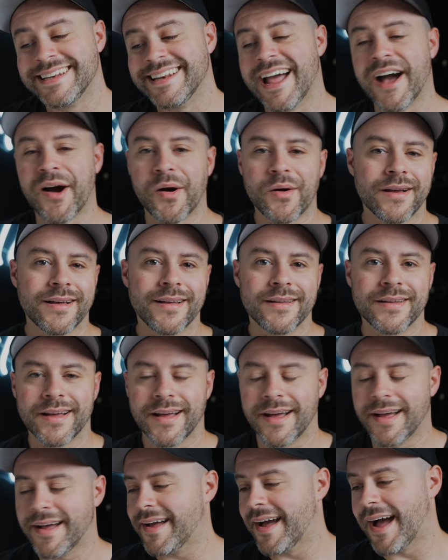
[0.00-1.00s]
Now,
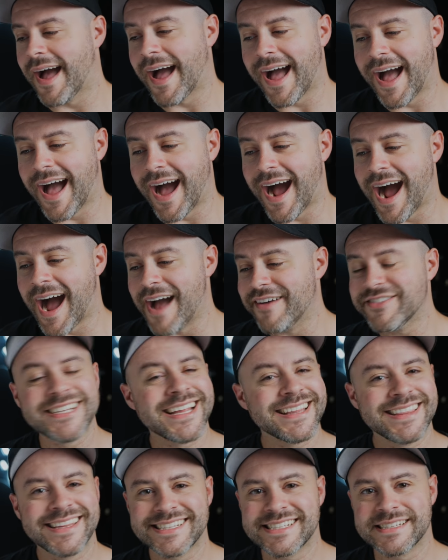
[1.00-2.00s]
I've
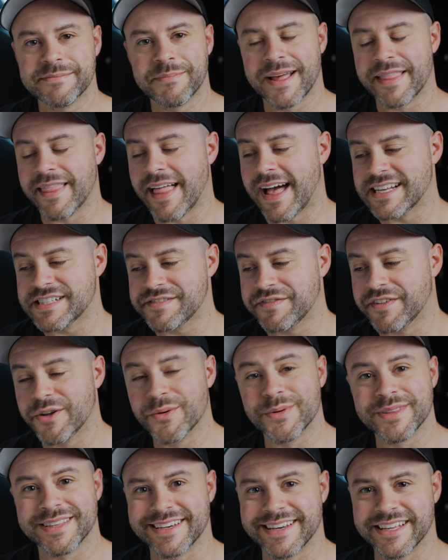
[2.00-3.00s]
said this in my last
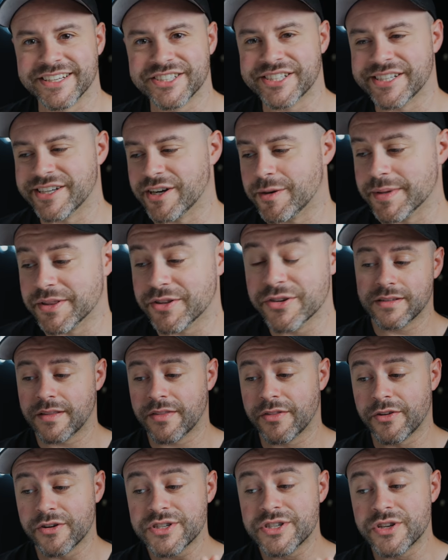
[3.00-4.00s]
video with the Niche Zero, but there,
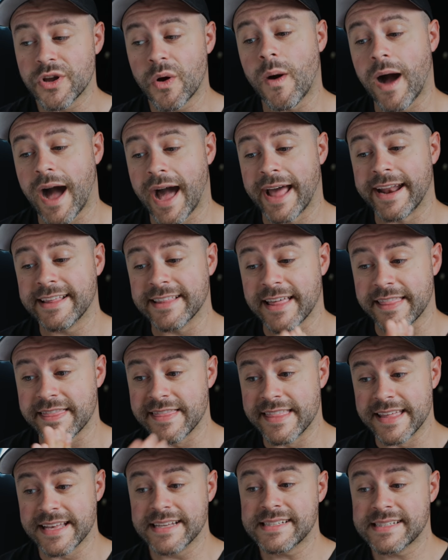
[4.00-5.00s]
there's no hiding
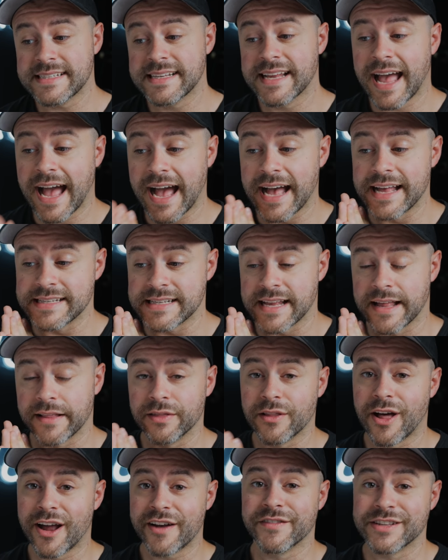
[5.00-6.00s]
that this has a
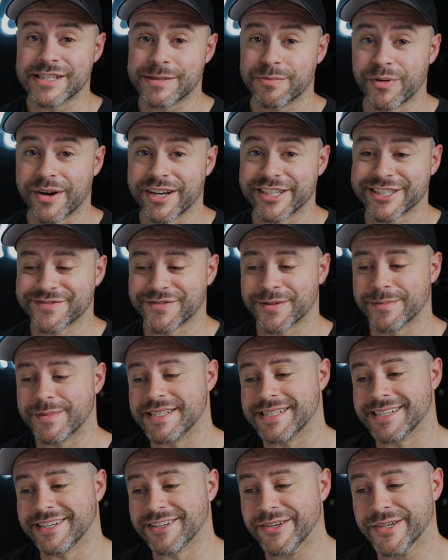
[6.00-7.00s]
lot of inspiration from the
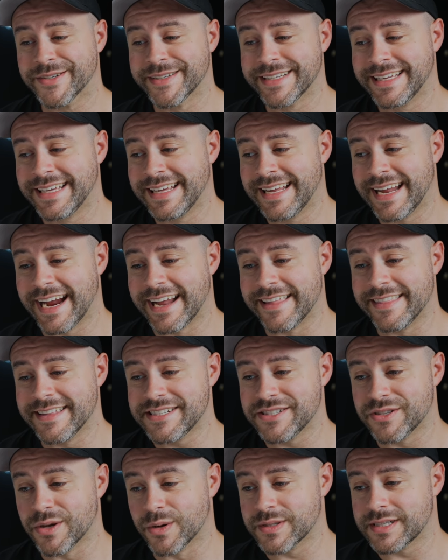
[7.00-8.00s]
Zero. And this
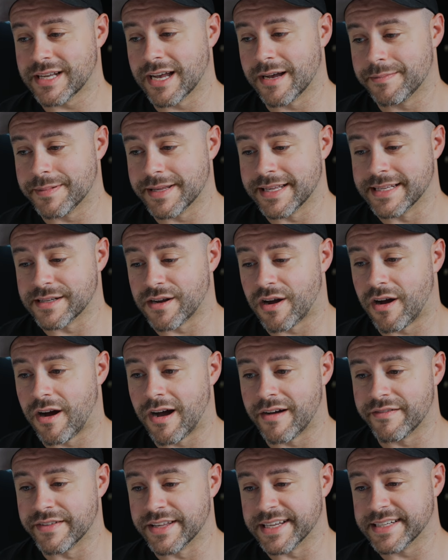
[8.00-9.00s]
dose cup is
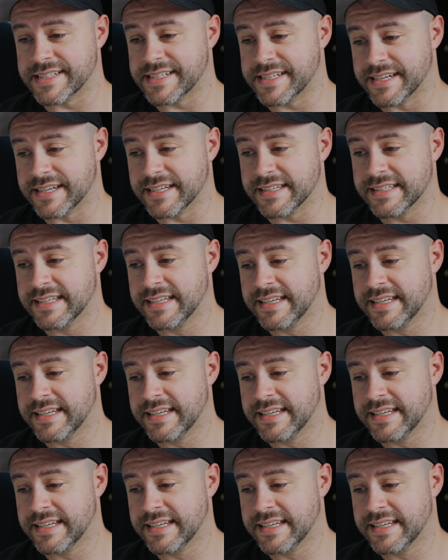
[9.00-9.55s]
obvious here.